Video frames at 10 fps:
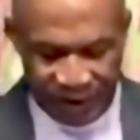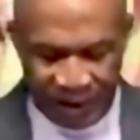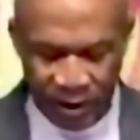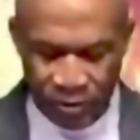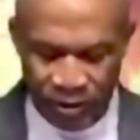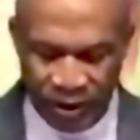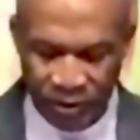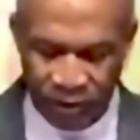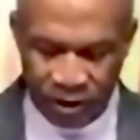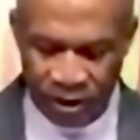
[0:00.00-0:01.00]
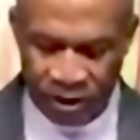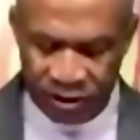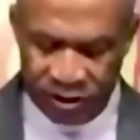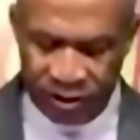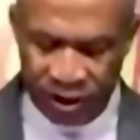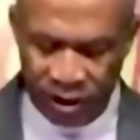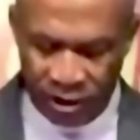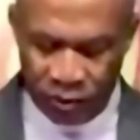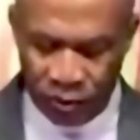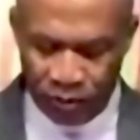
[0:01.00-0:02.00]
I will hear what God, the
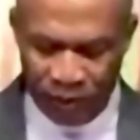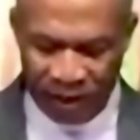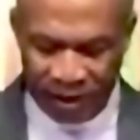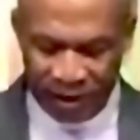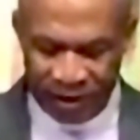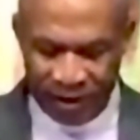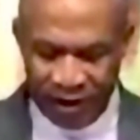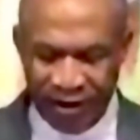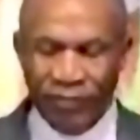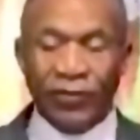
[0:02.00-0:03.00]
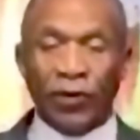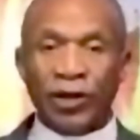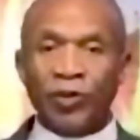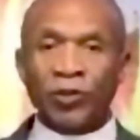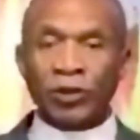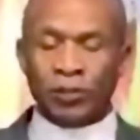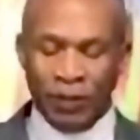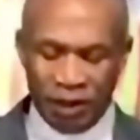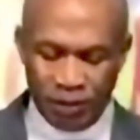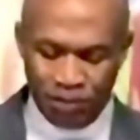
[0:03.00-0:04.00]
Lord, will speak. For he will
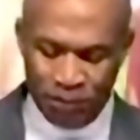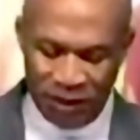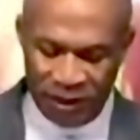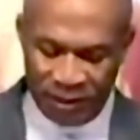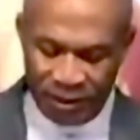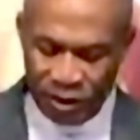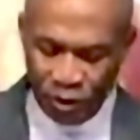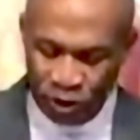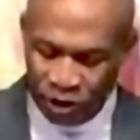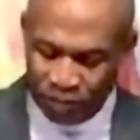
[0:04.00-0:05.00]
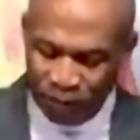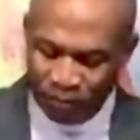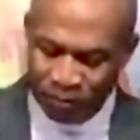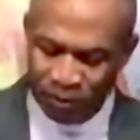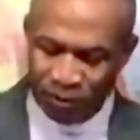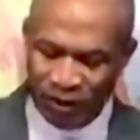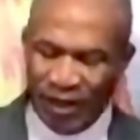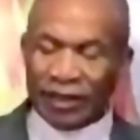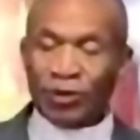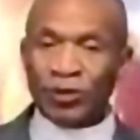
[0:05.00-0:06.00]
speak peace to his people
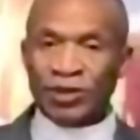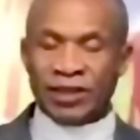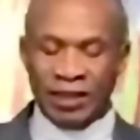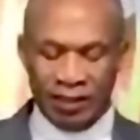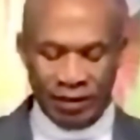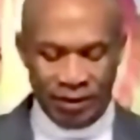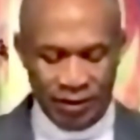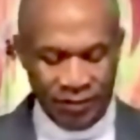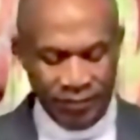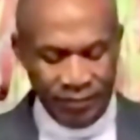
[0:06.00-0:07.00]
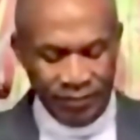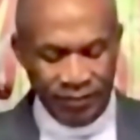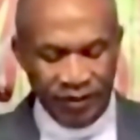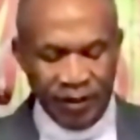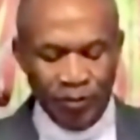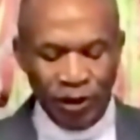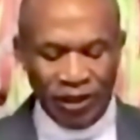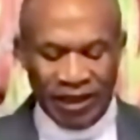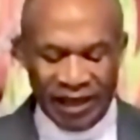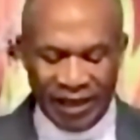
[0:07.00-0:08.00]
and to his saints. But
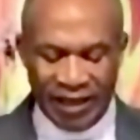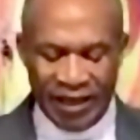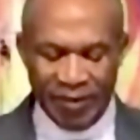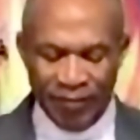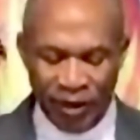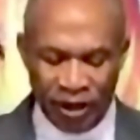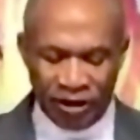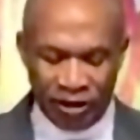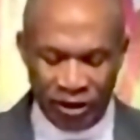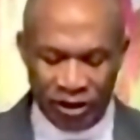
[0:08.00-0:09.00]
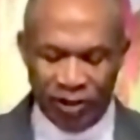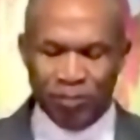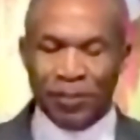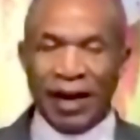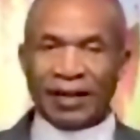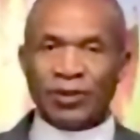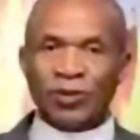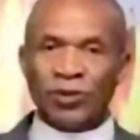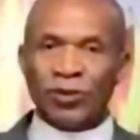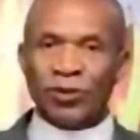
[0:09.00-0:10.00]
let them not turn back
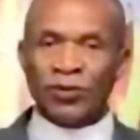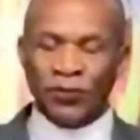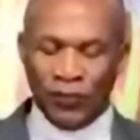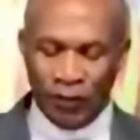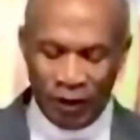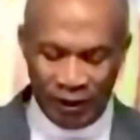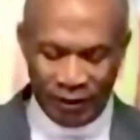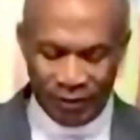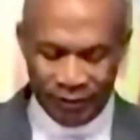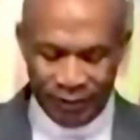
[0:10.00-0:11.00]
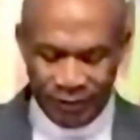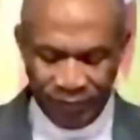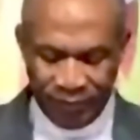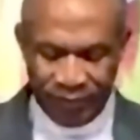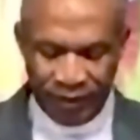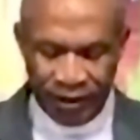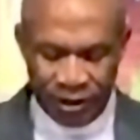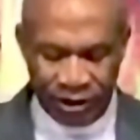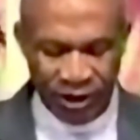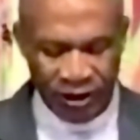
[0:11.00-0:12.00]
to folly.
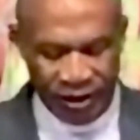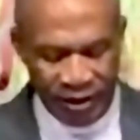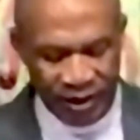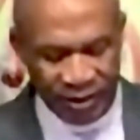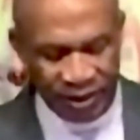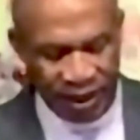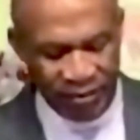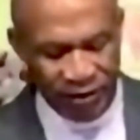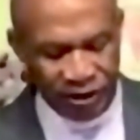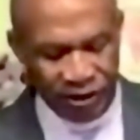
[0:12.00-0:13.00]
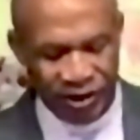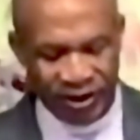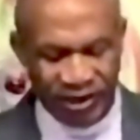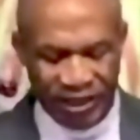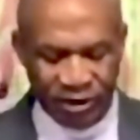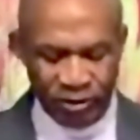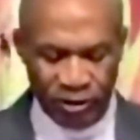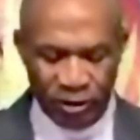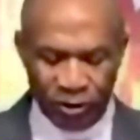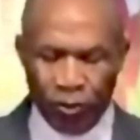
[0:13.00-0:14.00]
Surely his salvation is near to
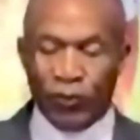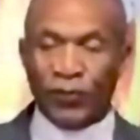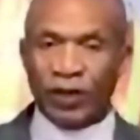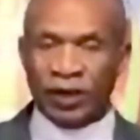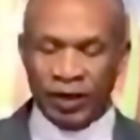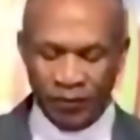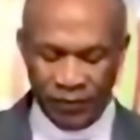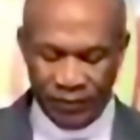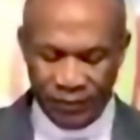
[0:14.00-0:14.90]
those who fear him,